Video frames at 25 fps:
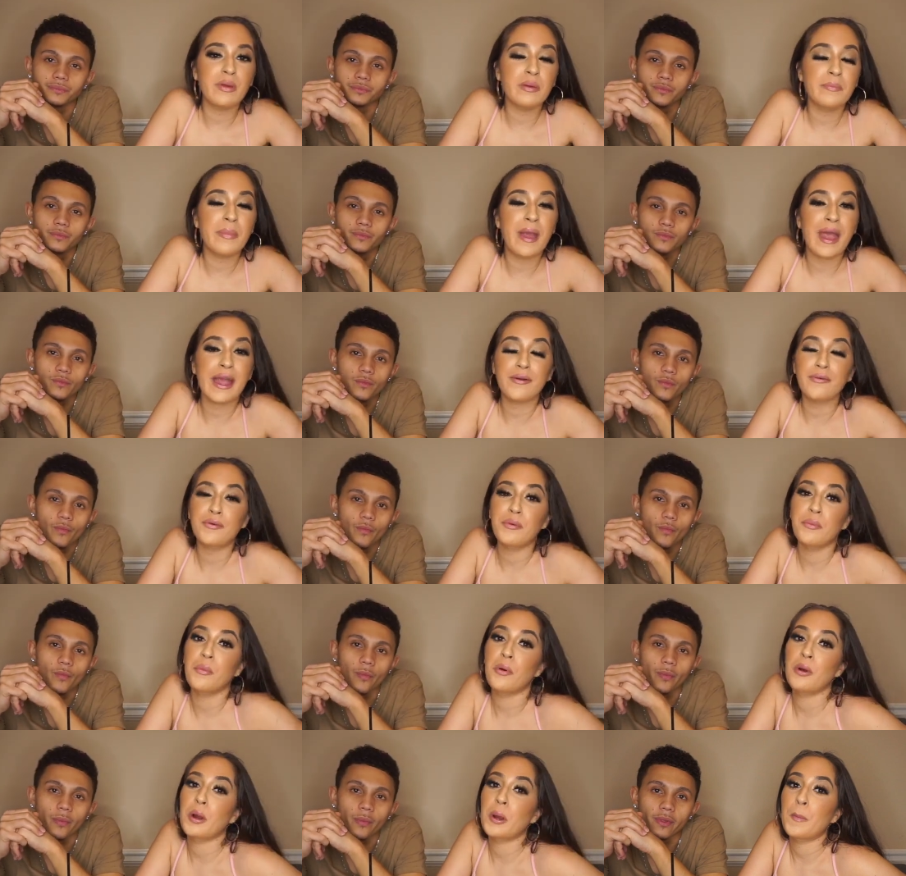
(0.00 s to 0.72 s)
Speaker 1: be back with
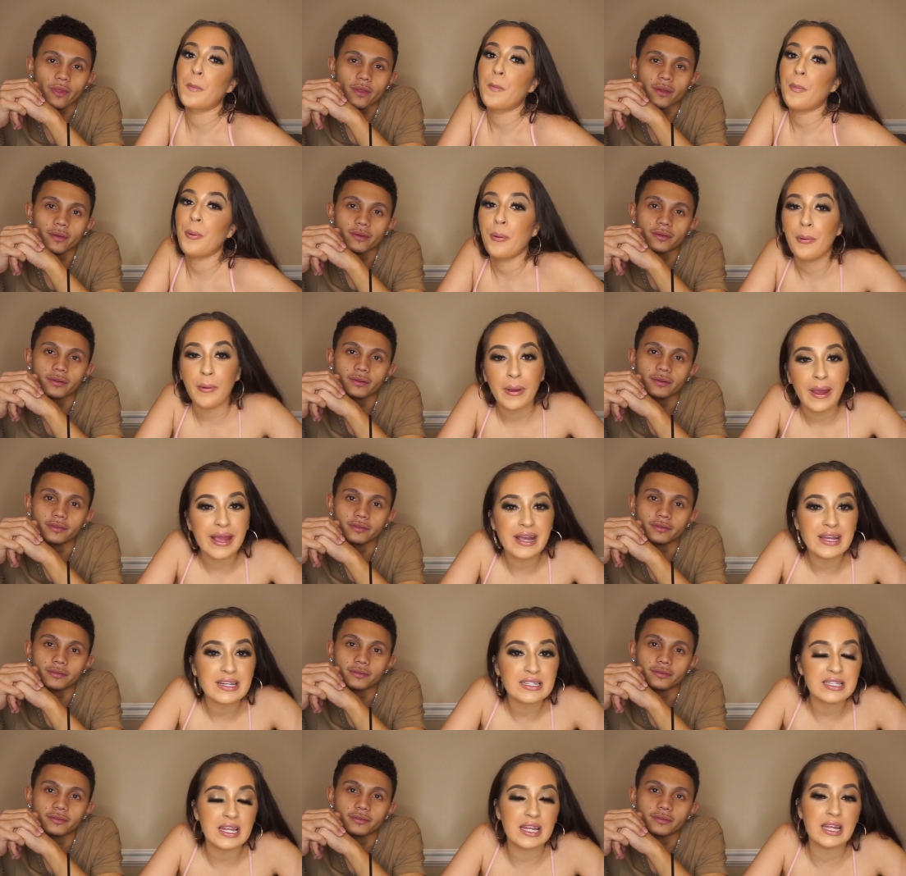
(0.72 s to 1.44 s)
more
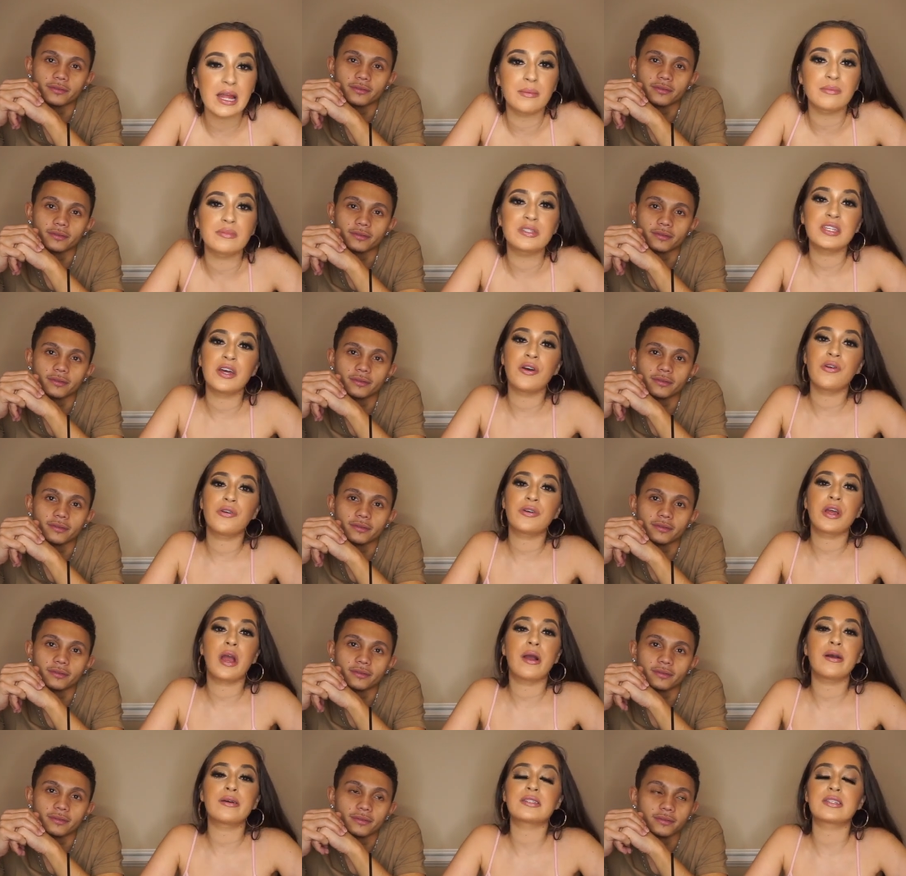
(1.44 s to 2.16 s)
pranks, and I'm telling
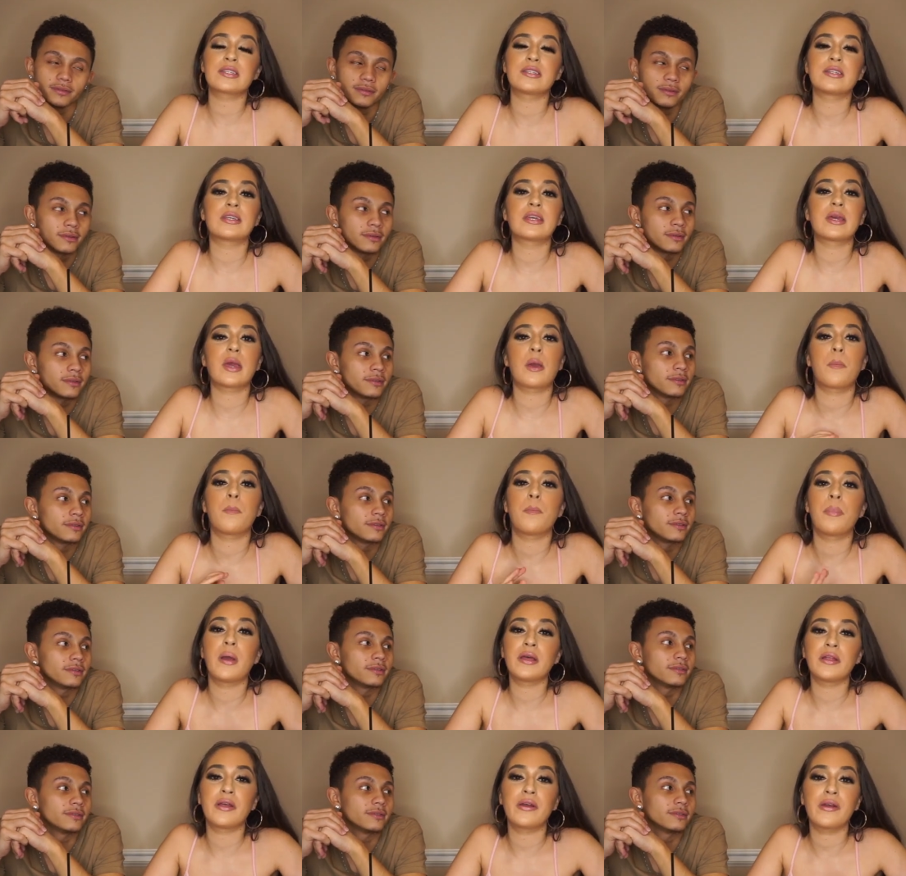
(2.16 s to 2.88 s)
y'all it's gonna get
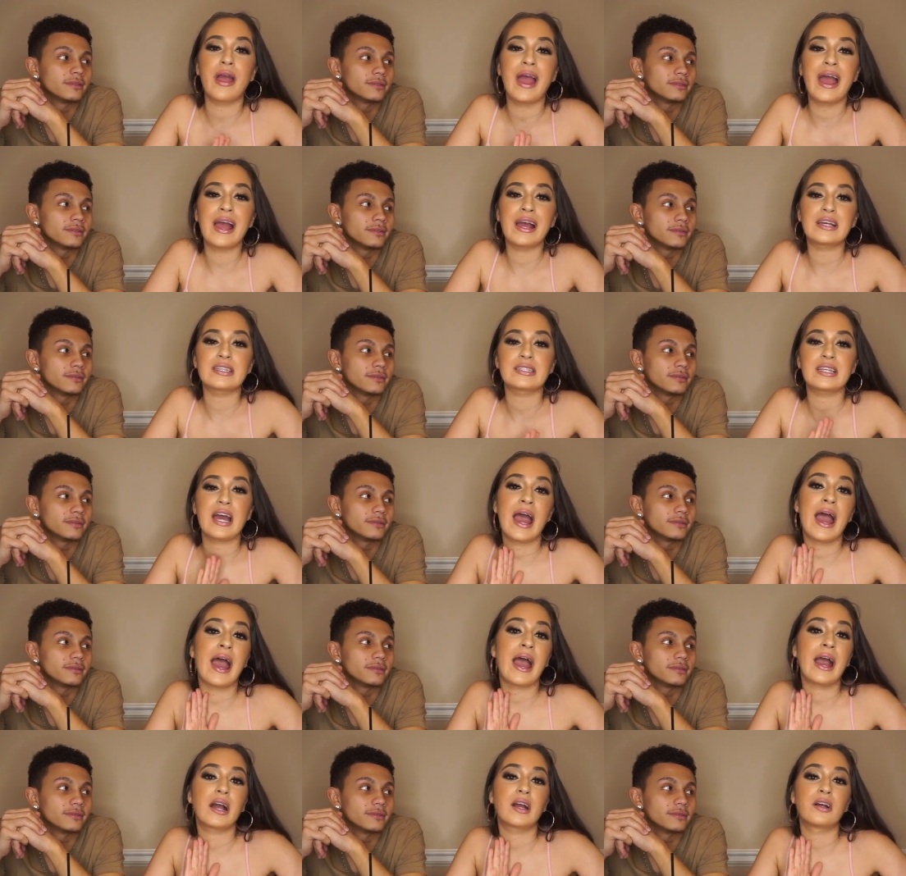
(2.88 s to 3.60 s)
better as
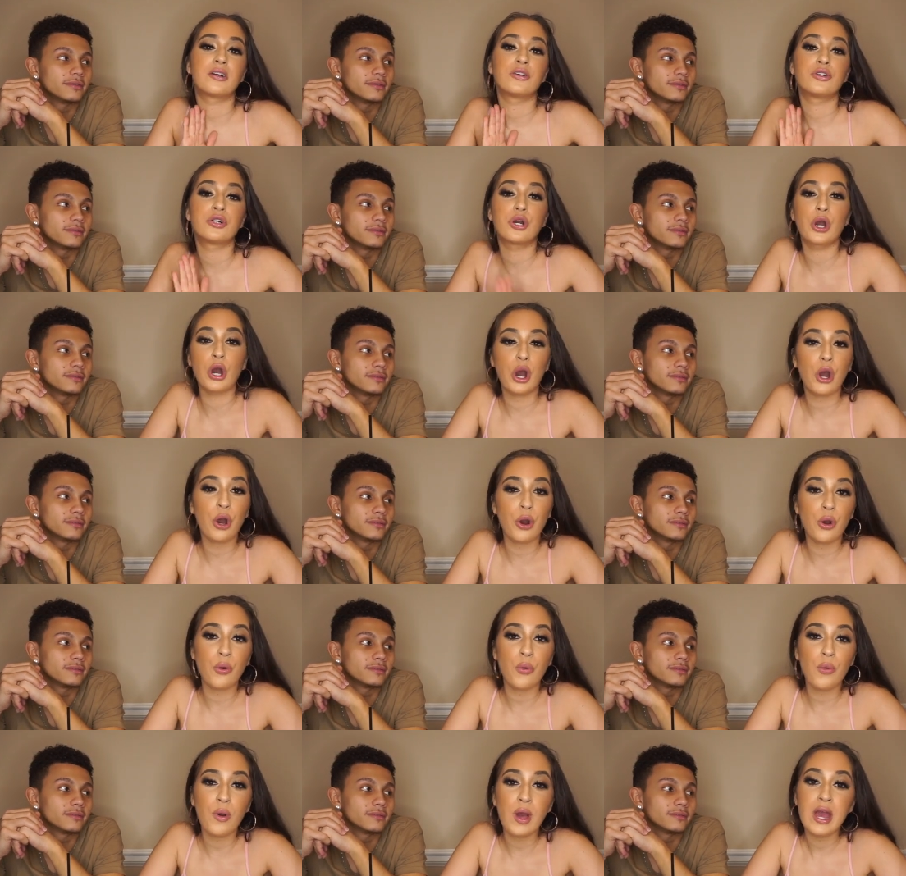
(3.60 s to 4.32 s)
I
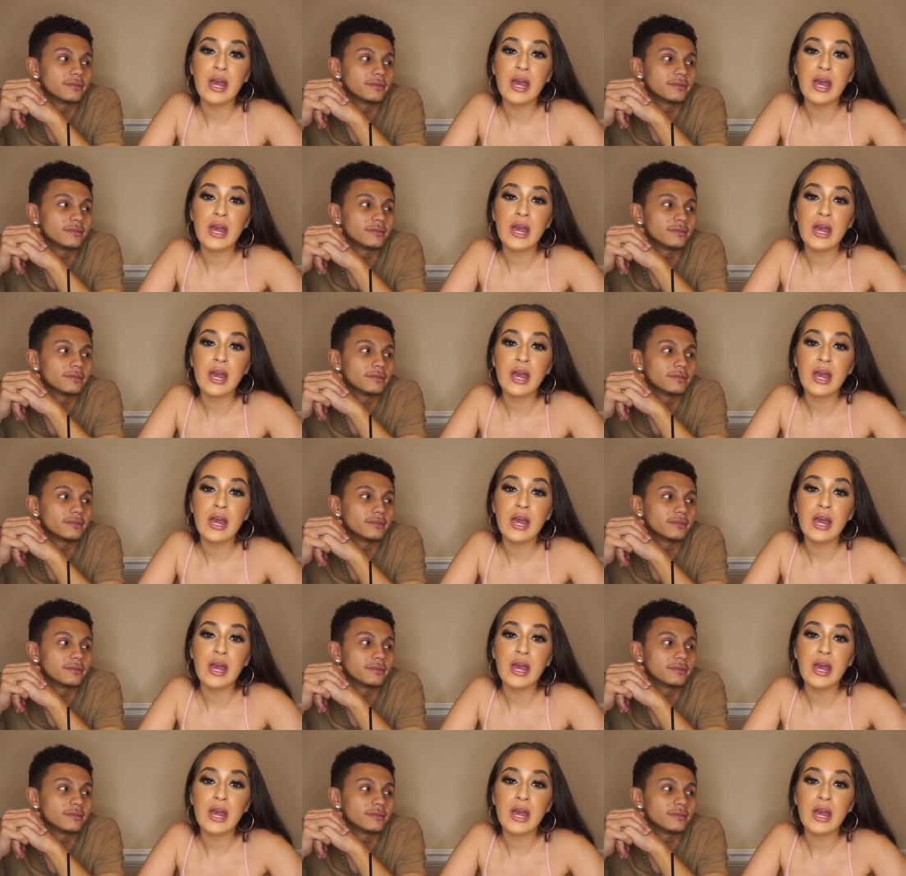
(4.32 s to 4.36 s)
go.